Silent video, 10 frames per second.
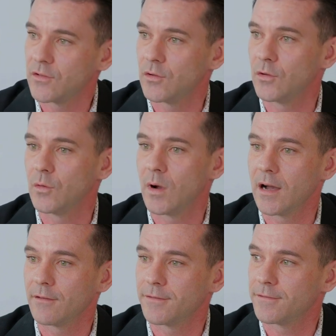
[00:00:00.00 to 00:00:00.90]

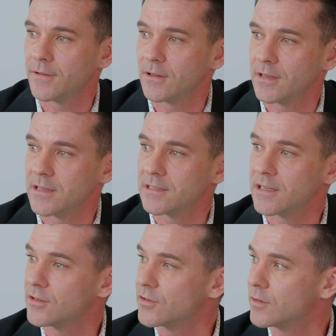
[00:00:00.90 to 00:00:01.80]
to fulfill his
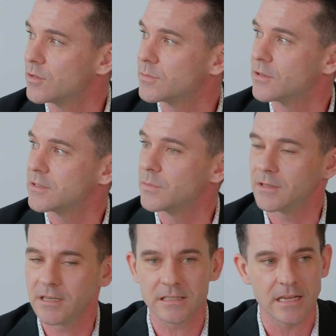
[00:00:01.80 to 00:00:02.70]
interim
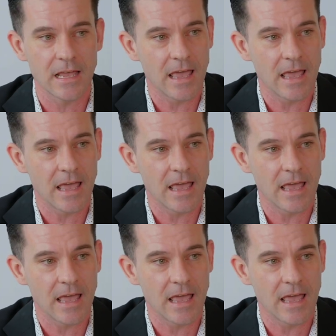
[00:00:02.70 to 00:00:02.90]
responsibilities.